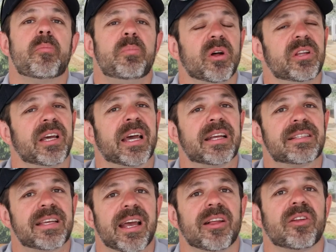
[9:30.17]
building a
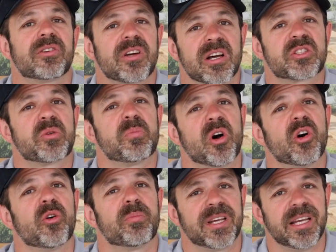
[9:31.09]
tailored custom
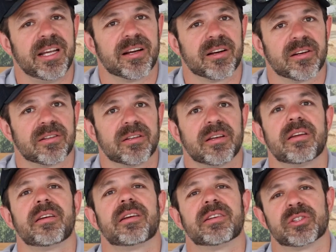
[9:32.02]
home here
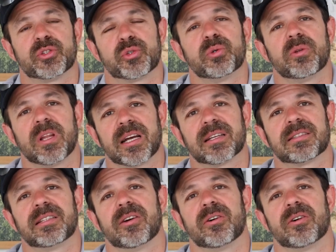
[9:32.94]
is a true legacy